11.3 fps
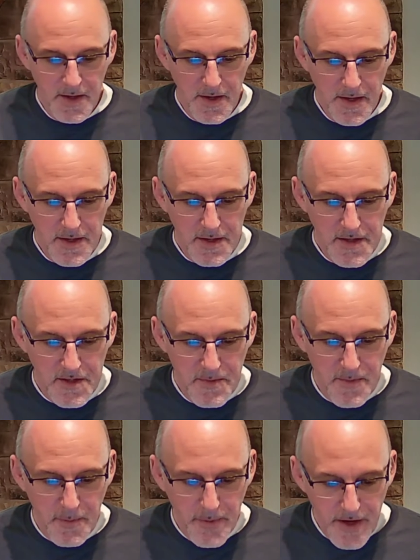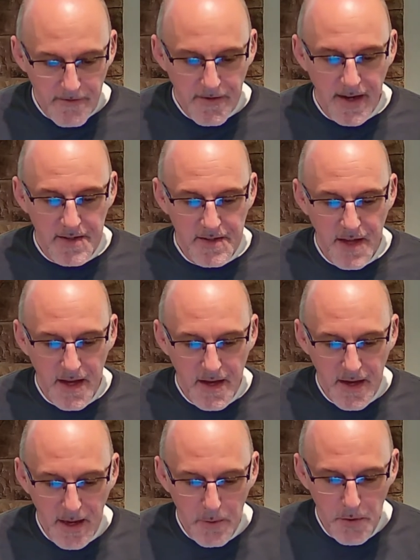And he says, "But if I say
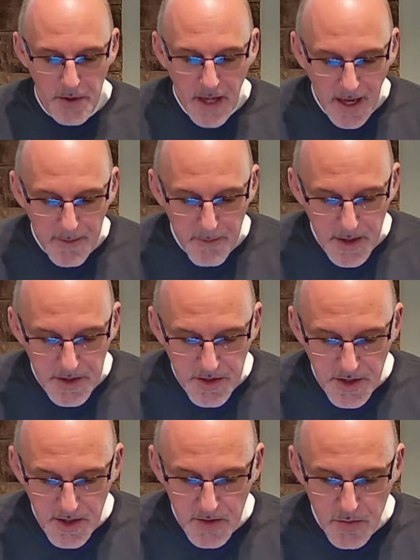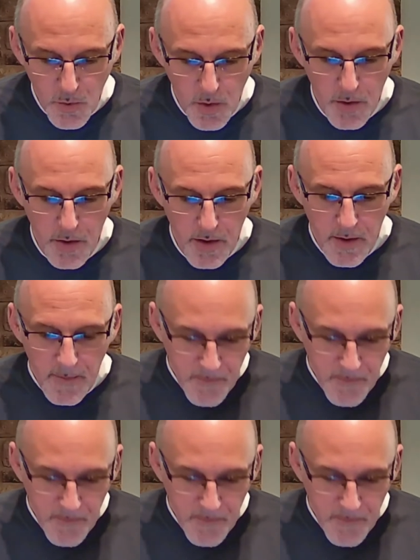I will not mention his word